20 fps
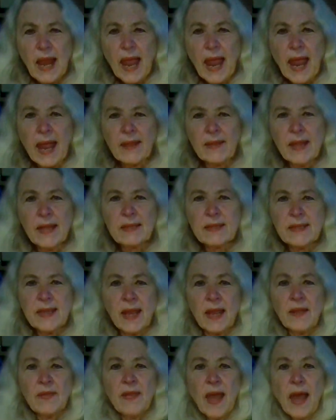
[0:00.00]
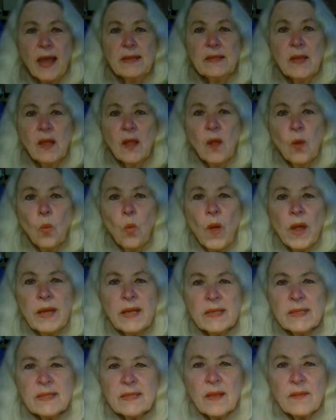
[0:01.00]
And let's say that, what
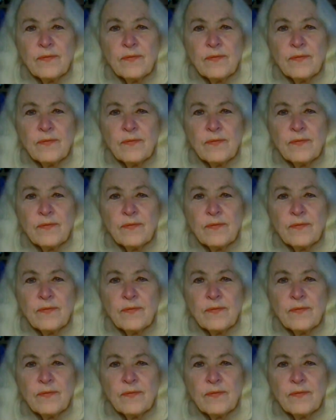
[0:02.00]
is the